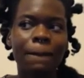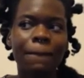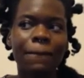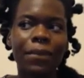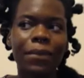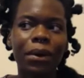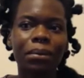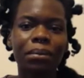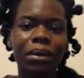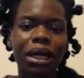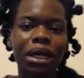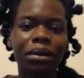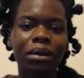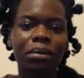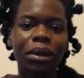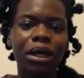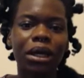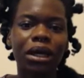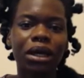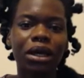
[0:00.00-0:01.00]
but
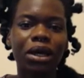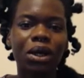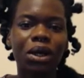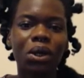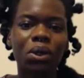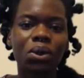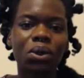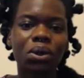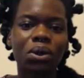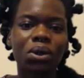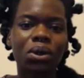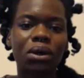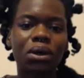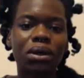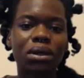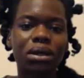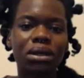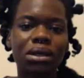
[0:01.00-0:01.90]
maybe not